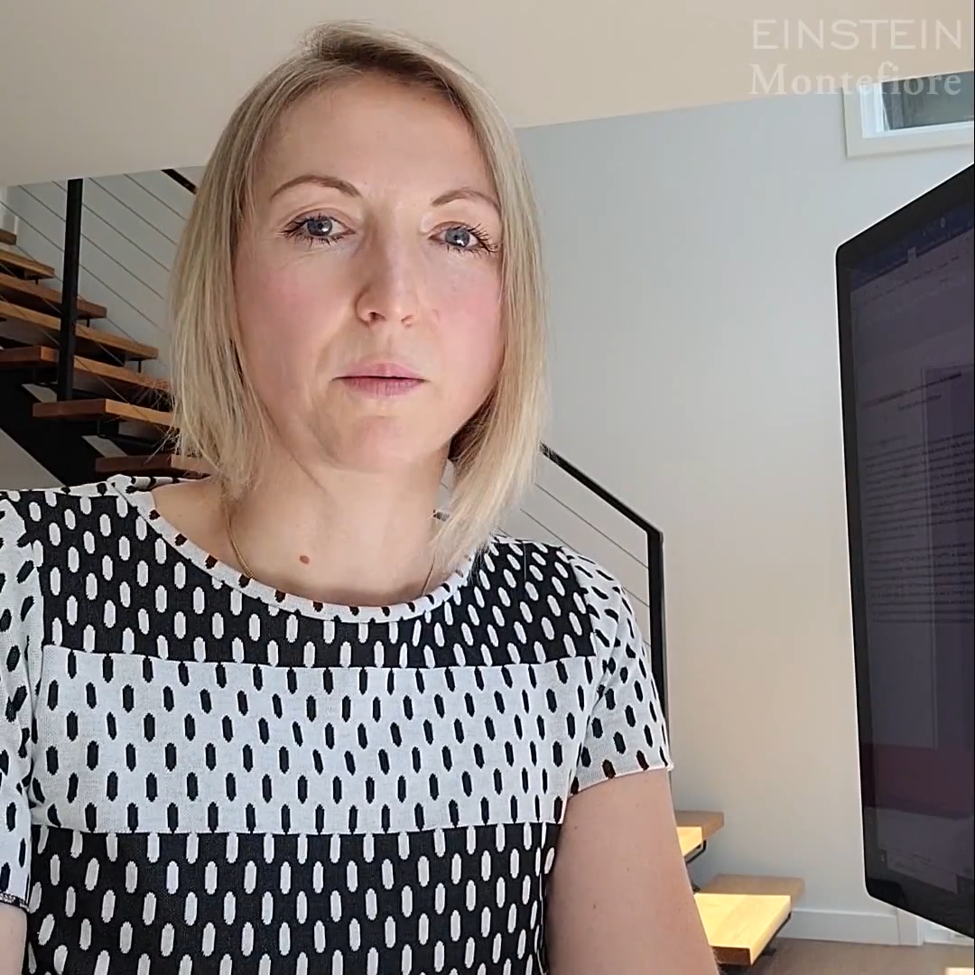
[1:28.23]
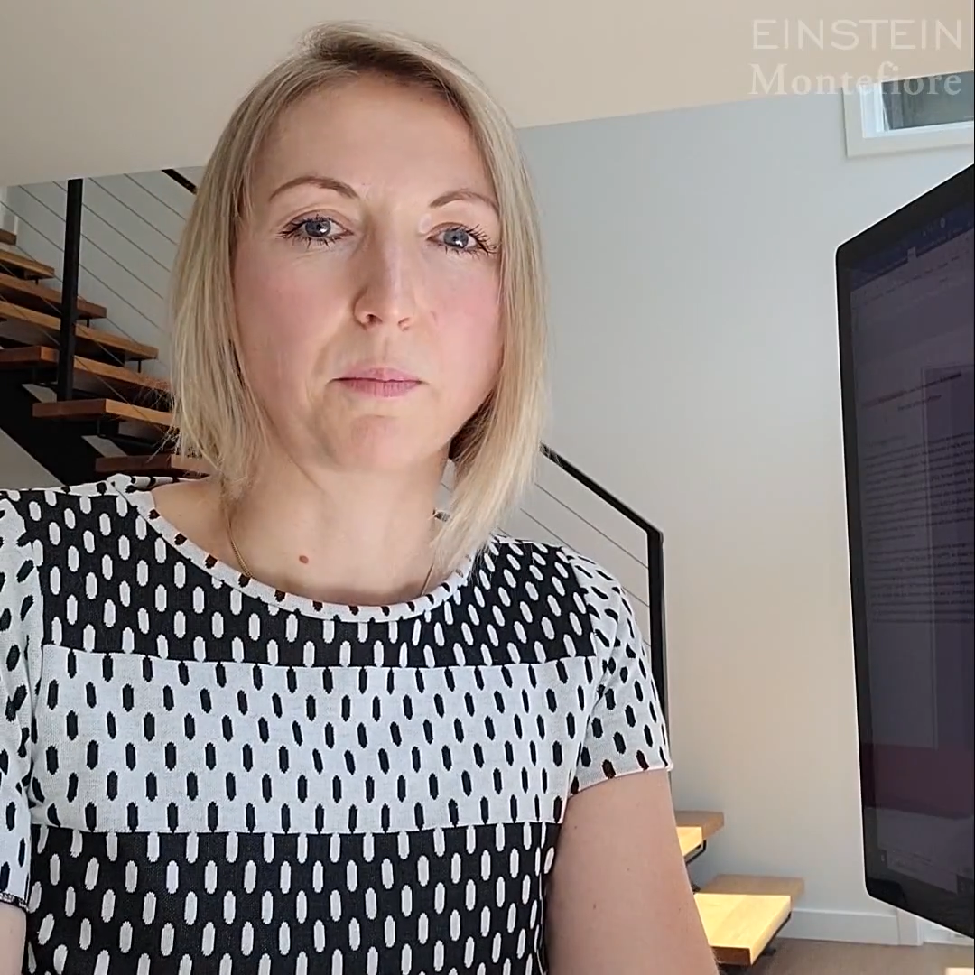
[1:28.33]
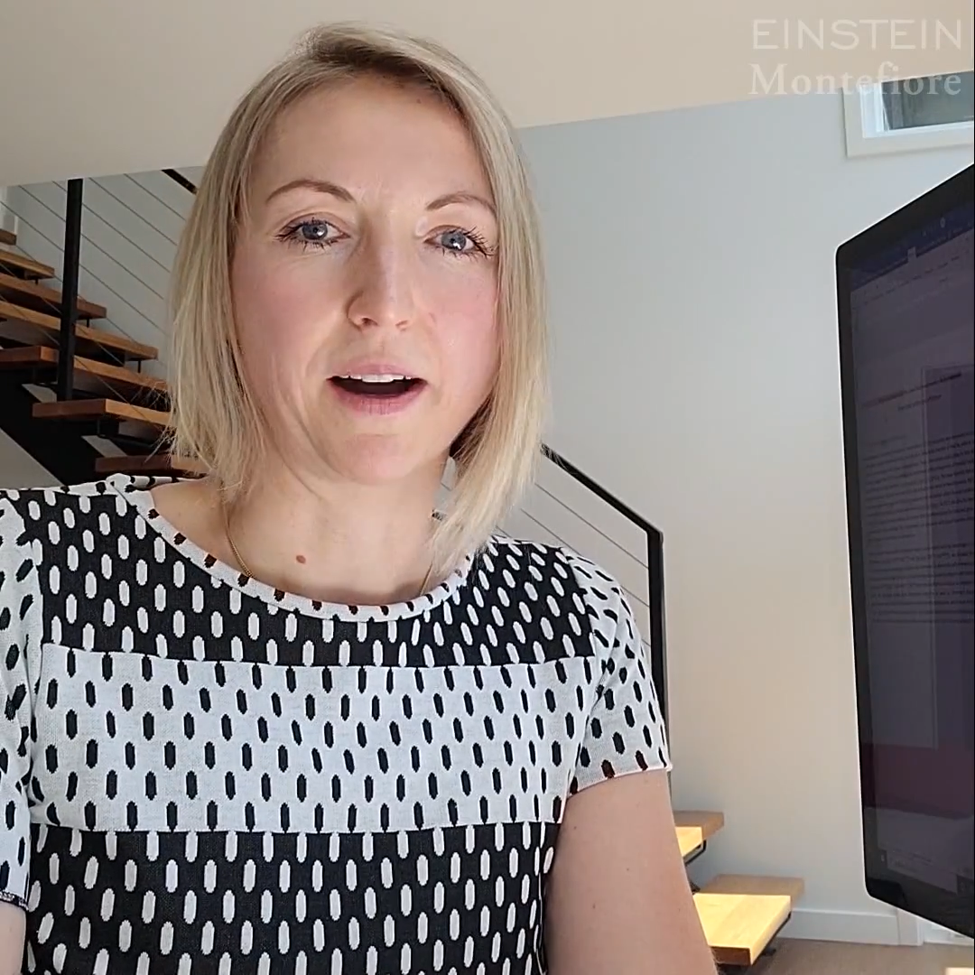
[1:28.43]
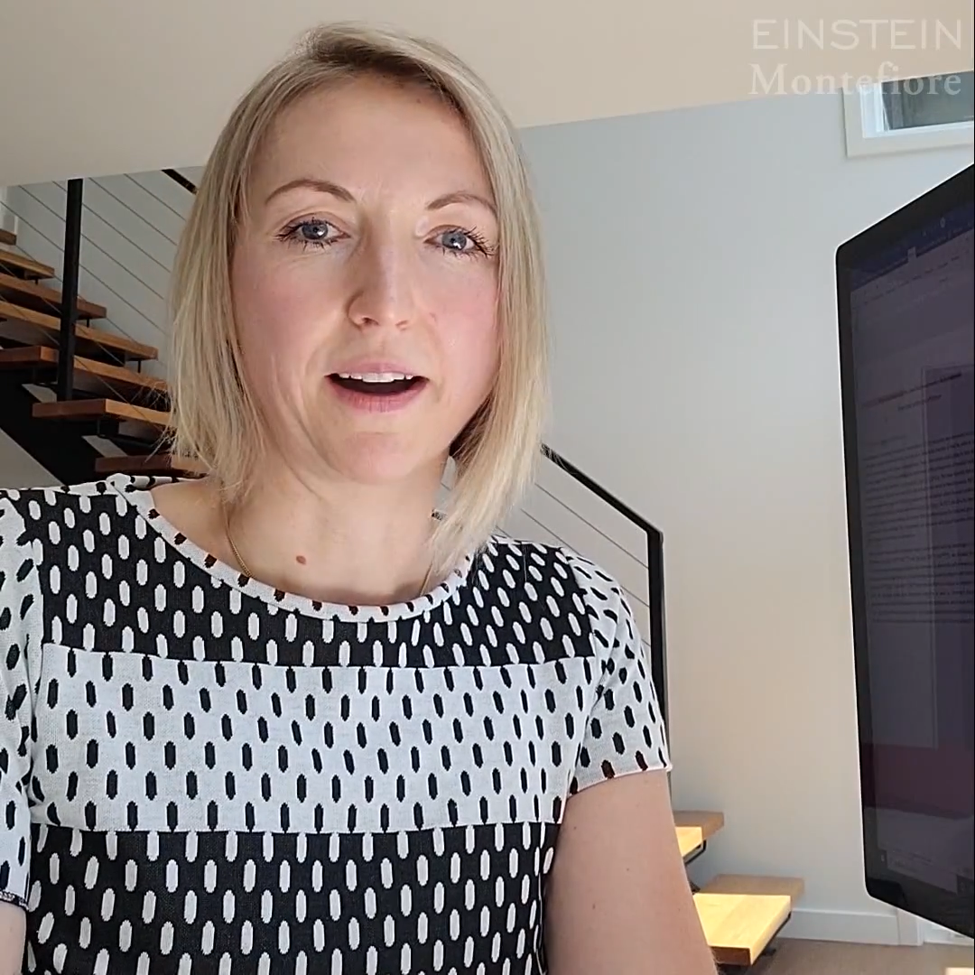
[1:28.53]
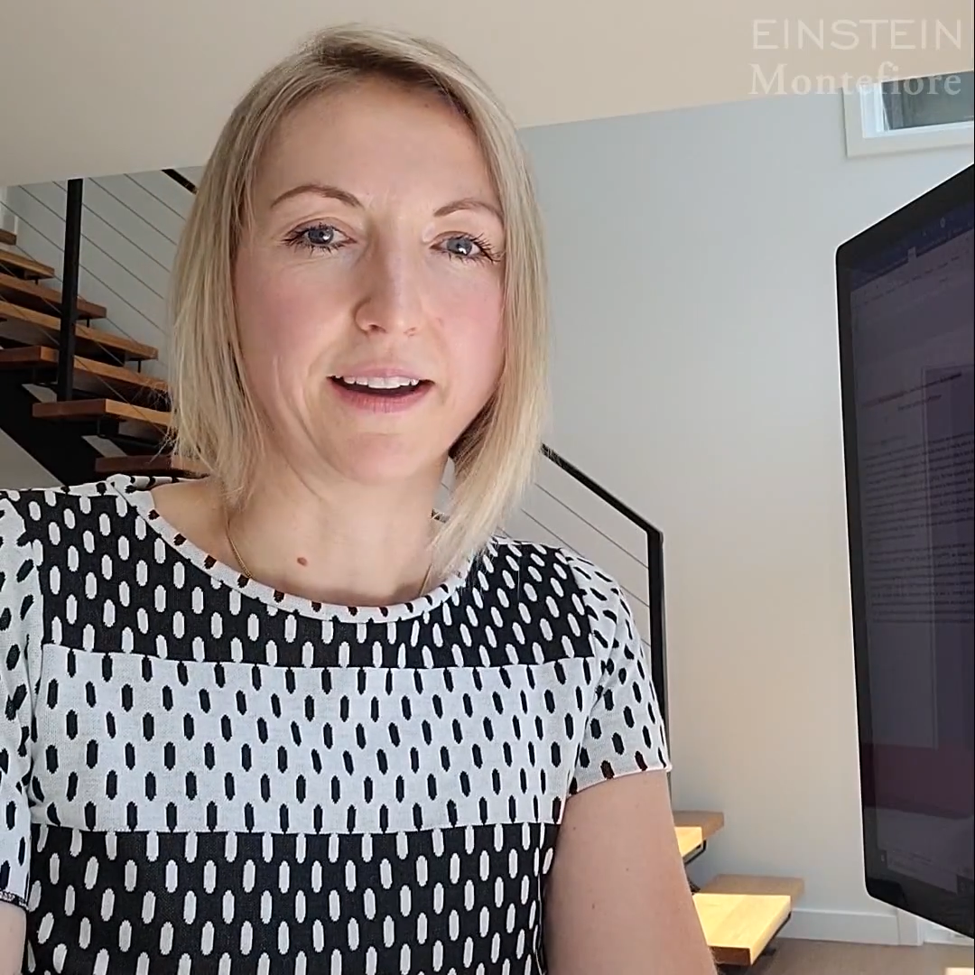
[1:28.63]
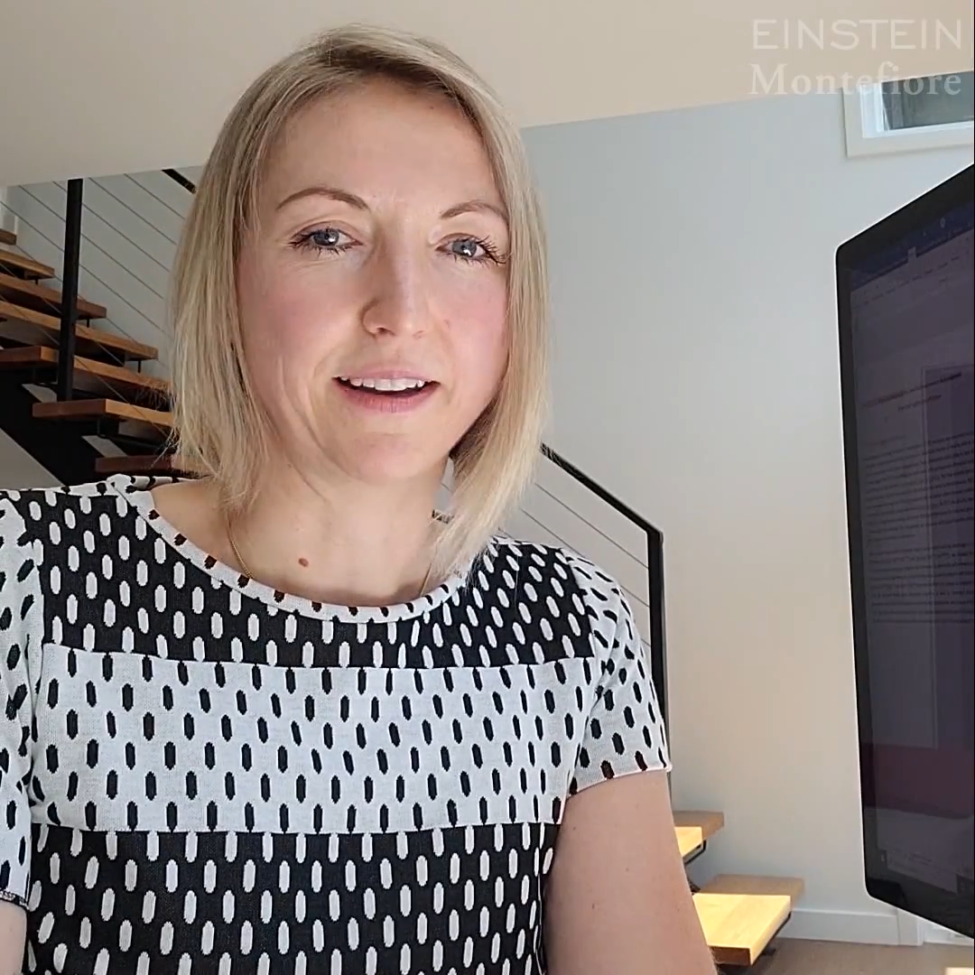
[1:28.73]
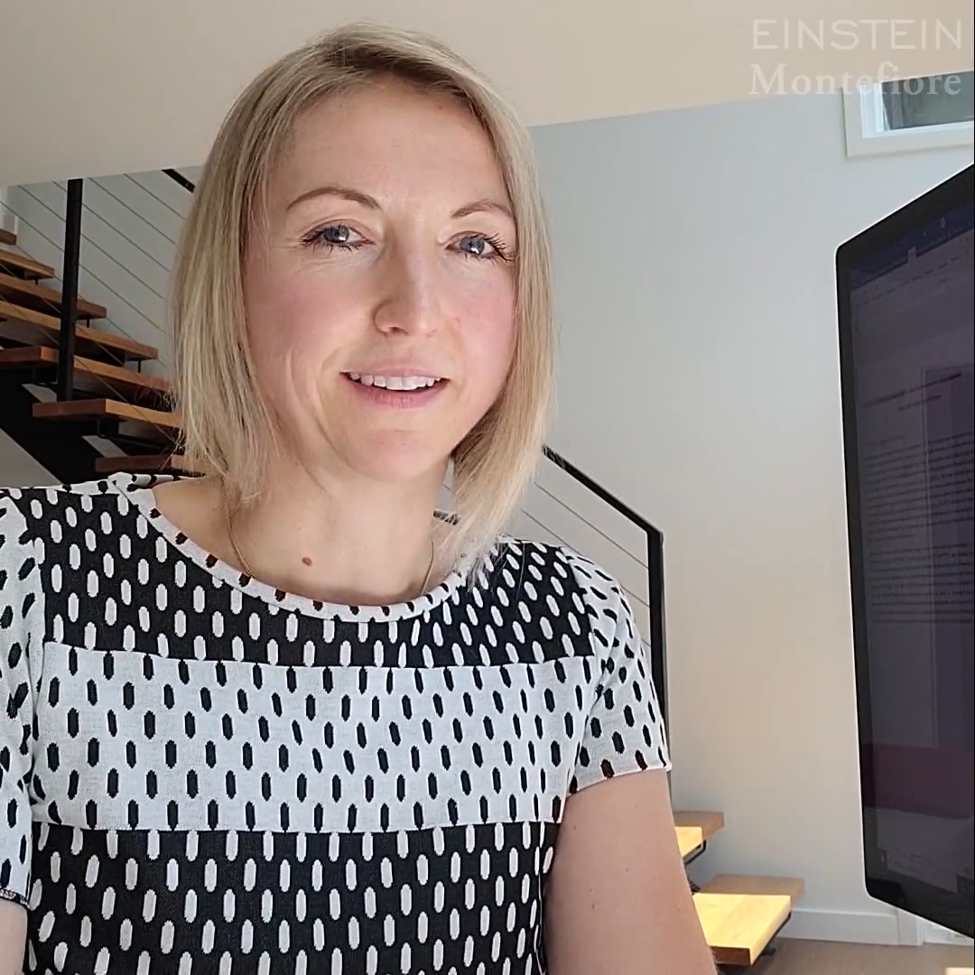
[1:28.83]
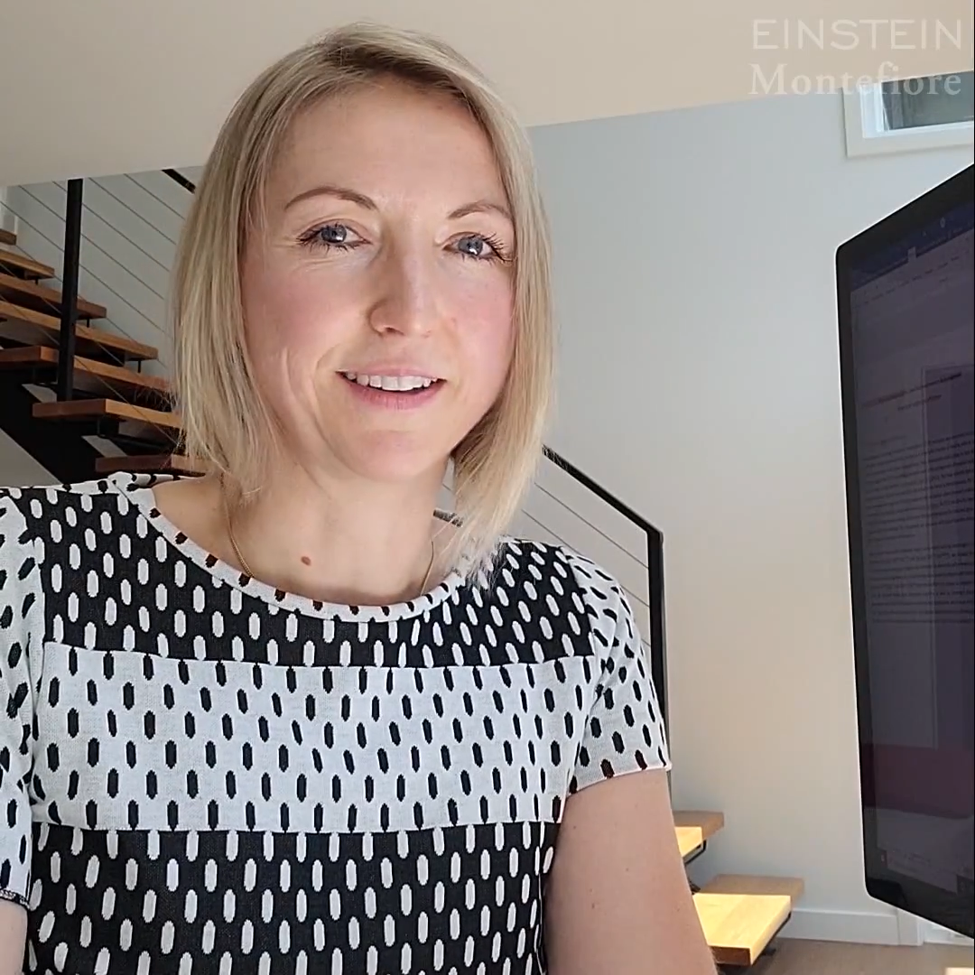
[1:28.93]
by